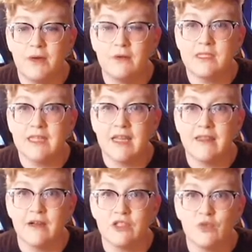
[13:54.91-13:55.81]
posting
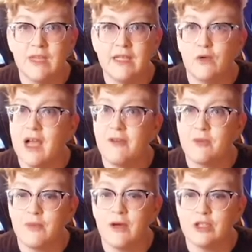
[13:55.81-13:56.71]
their twee
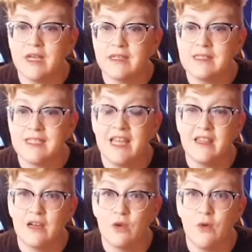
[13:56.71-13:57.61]
craft projects and
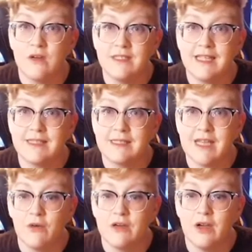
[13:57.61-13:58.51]
their quarantine
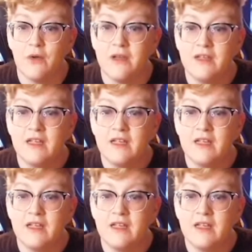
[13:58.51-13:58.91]
sourdough.